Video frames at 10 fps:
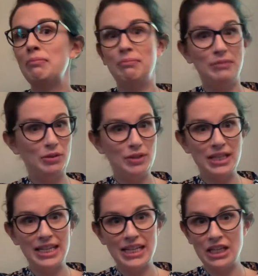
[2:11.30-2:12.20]
You
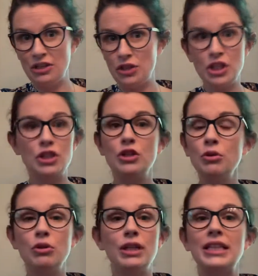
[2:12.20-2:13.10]
can just
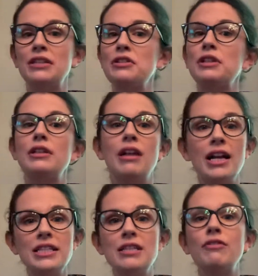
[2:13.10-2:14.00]
Google it. There's
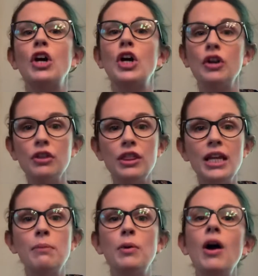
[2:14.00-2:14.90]
lots of
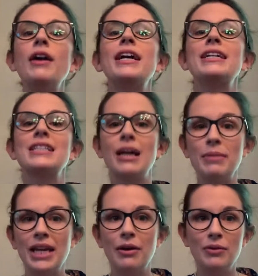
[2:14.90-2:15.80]
earthing products
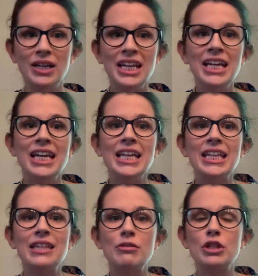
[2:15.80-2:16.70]
coming out.
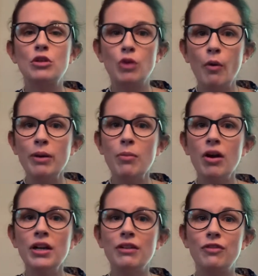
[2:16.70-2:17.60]
There is a growing
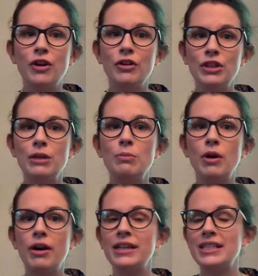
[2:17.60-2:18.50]
market of earthing
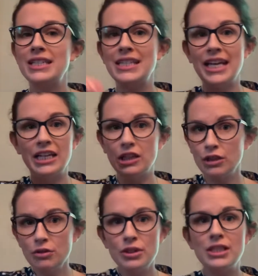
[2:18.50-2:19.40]
products that
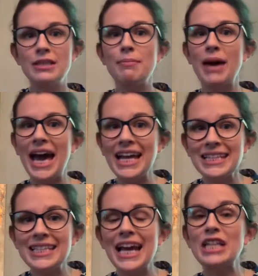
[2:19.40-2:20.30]
includes the
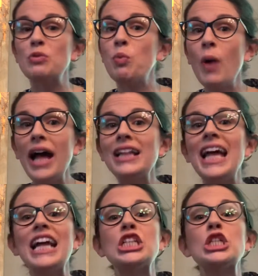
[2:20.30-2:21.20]
mats as well
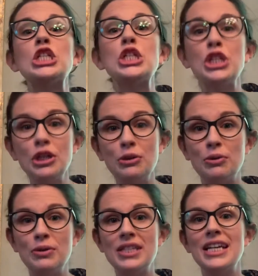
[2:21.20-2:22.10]
as
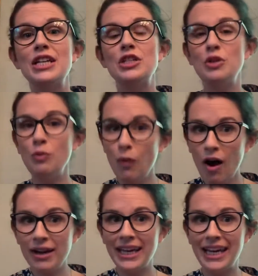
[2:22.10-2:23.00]
shoes to
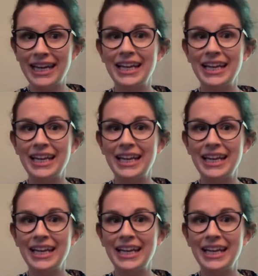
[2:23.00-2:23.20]
walk in.